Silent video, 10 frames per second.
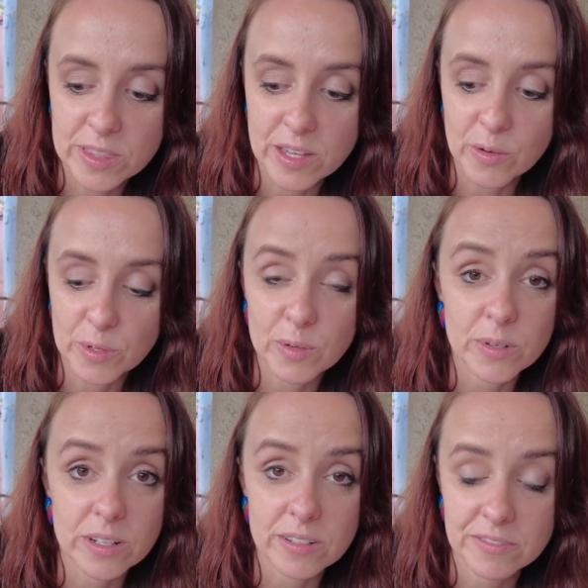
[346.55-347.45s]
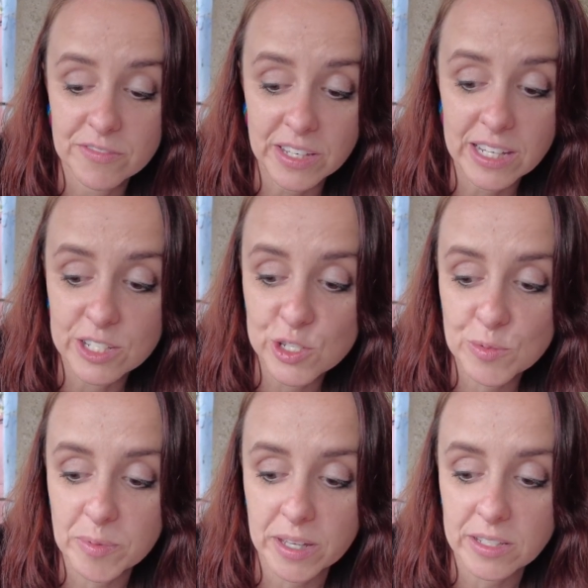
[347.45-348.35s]
We thought we were finished,
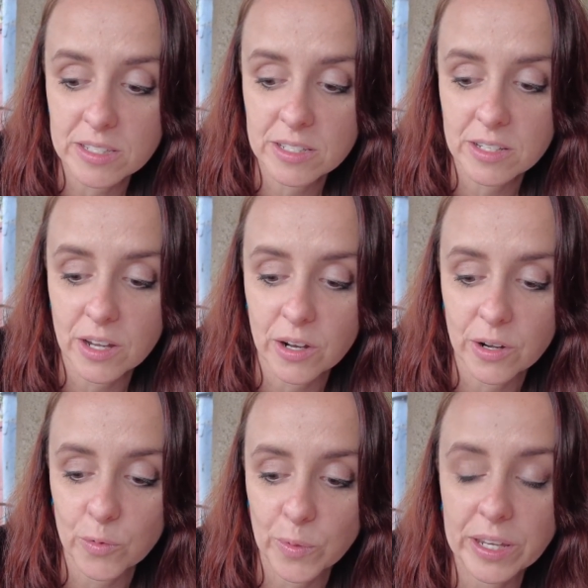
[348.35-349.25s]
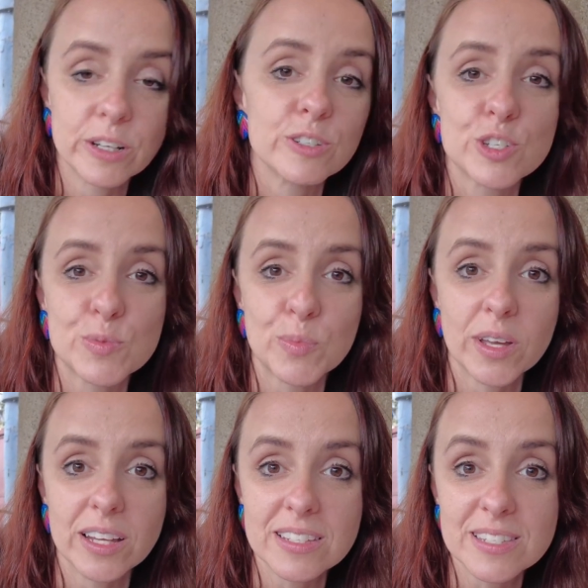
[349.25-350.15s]
but our waiter just
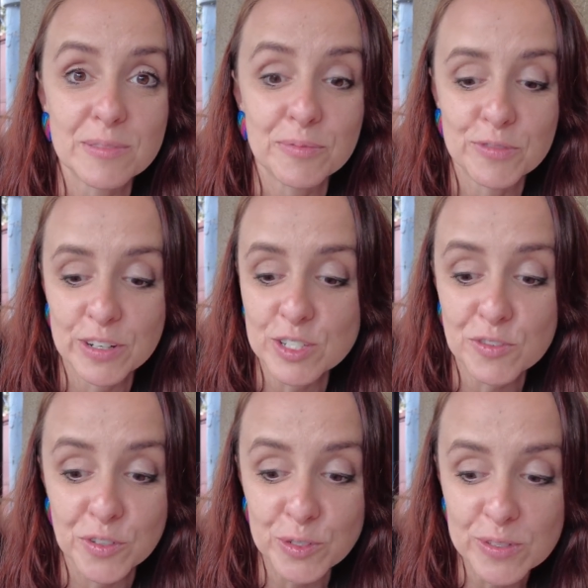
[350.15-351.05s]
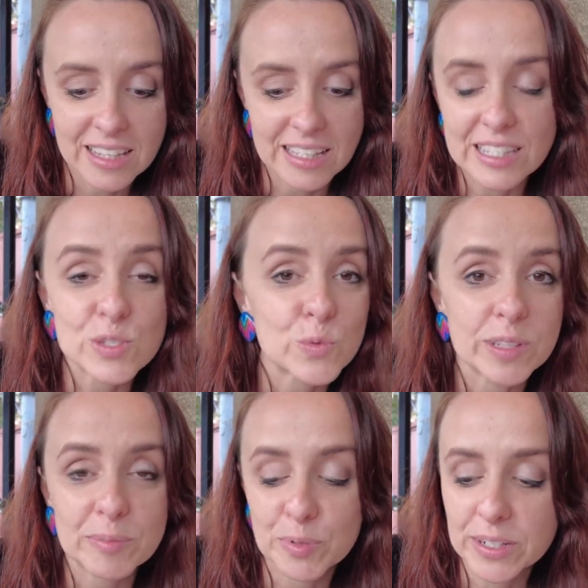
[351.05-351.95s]
brought us some fresh fruit, like this
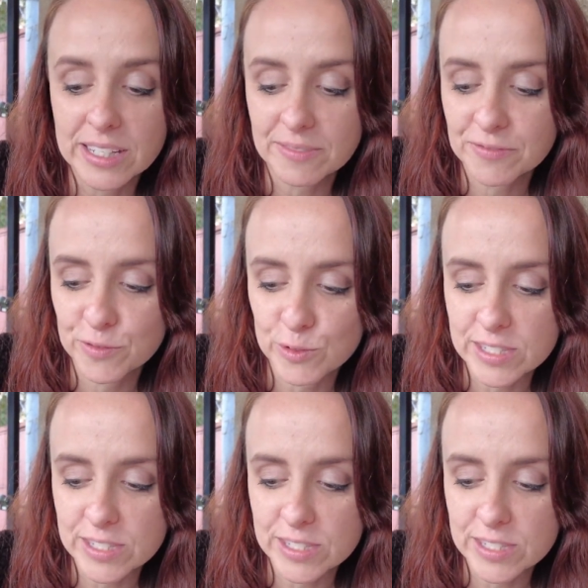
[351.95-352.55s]
really pretty fruit